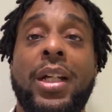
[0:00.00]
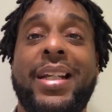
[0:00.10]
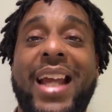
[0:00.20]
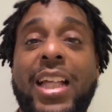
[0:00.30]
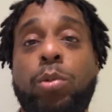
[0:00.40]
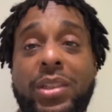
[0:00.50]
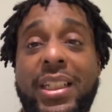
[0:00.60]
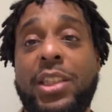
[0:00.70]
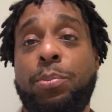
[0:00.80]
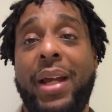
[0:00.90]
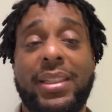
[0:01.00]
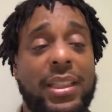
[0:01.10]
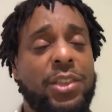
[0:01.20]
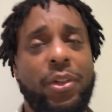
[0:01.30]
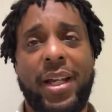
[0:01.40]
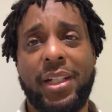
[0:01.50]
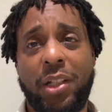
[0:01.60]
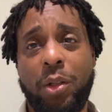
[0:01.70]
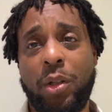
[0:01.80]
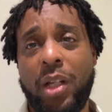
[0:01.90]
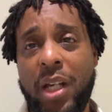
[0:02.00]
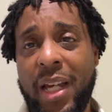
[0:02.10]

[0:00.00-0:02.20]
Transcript: That's what she's basically trying to do.